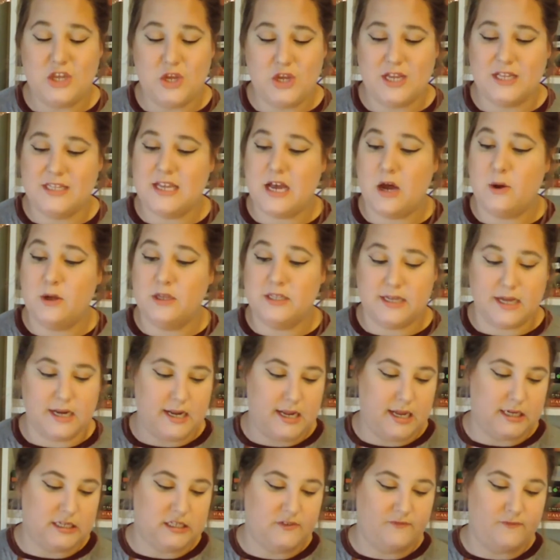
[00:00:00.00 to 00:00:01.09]
so you could tell it's
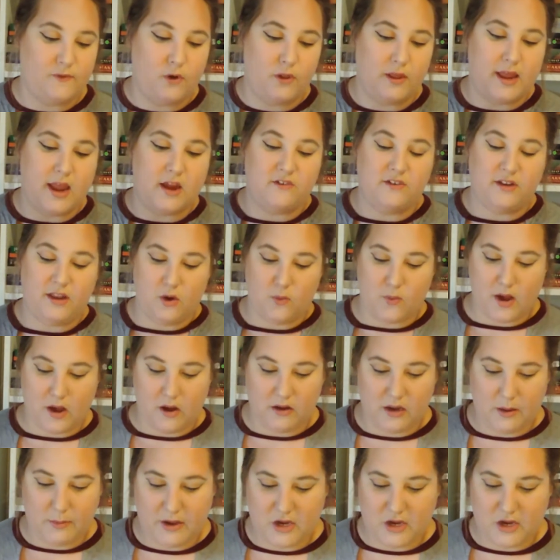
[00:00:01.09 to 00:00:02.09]
going to exfoliate really well.